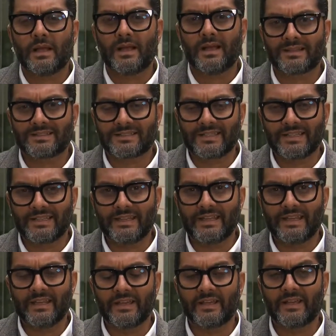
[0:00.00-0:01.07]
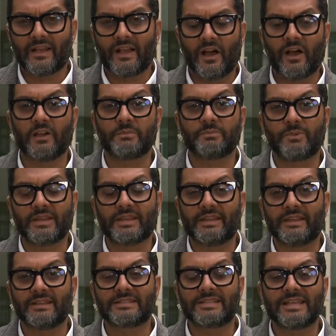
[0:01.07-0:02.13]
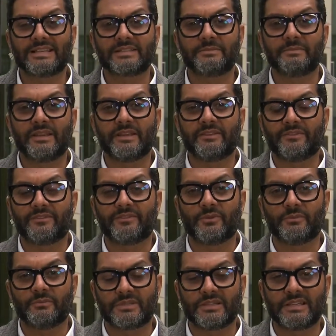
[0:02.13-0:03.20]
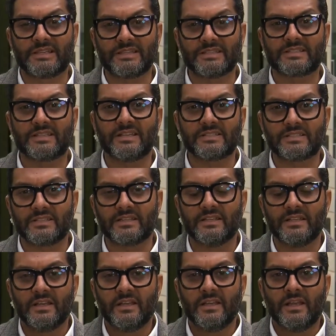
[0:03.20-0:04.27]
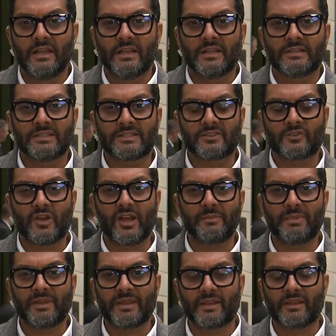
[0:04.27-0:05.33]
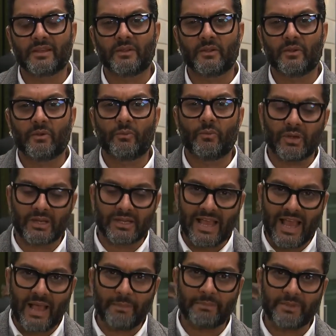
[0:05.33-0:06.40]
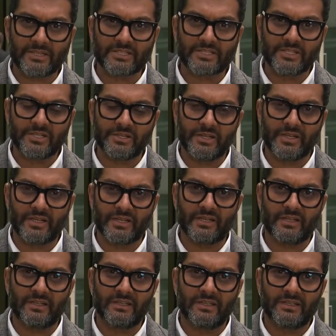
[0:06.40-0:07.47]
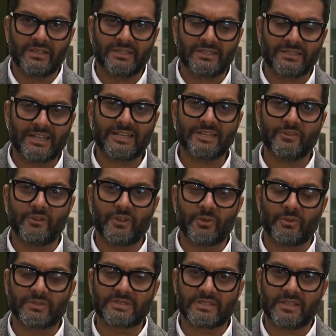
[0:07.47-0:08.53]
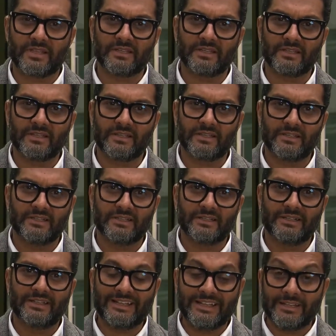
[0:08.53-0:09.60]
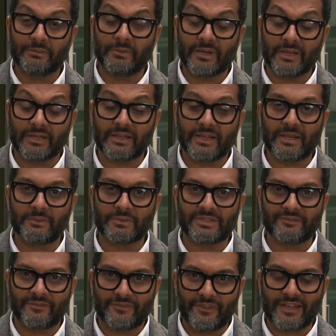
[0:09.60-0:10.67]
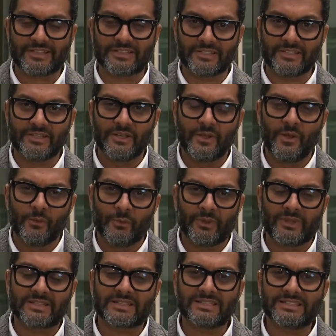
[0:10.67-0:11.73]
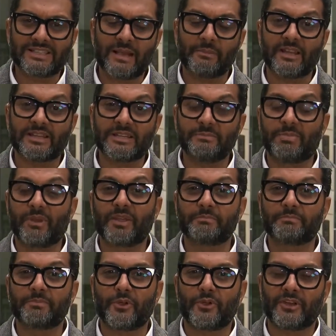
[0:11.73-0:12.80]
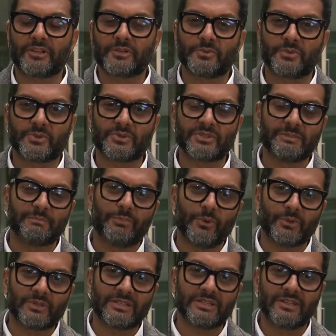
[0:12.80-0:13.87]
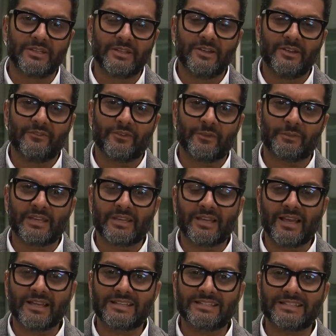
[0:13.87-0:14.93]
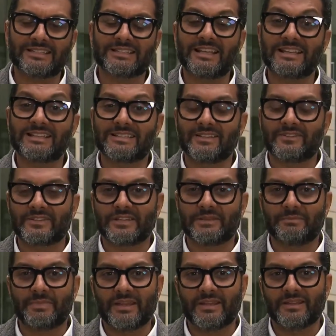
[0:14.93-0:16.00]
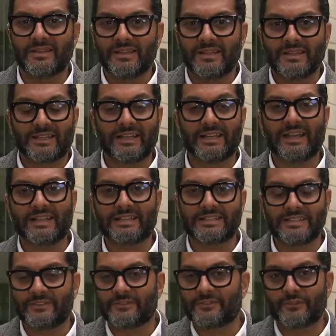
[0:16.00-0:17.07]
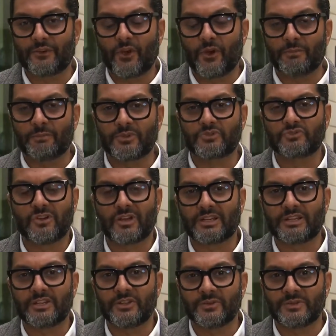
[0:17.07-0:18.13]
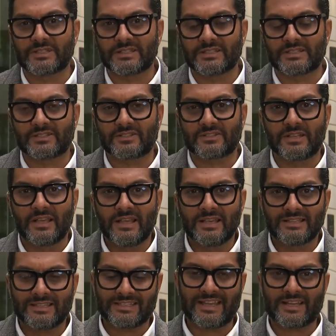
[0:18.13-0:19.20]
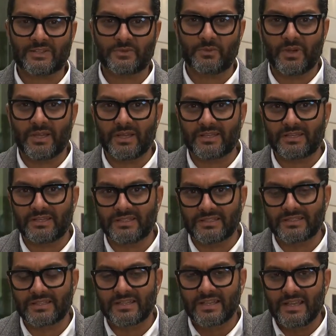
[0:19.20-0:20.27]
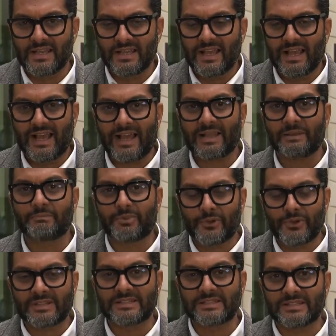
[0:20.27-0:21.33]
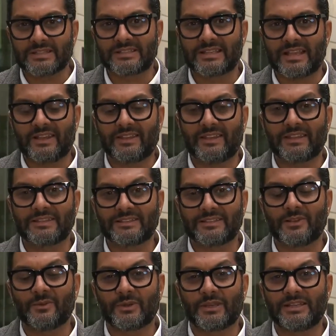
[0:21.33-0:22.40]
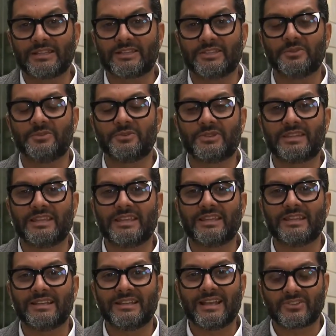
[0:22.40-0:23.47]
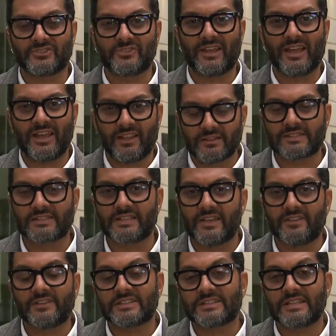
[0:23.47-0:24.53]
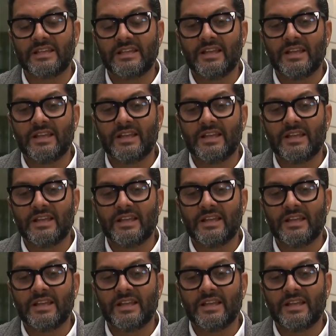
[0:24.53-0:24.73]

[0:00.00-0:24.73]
Utterly heartbreaking testimony from Denise Turton, describing what had happened to her 10-year-old son, Lee, when he was infected with this contaminated blood product, which was imported from the United States after it had been collected from drug users, sex workers and prisoners, and then sold into the National Health Service.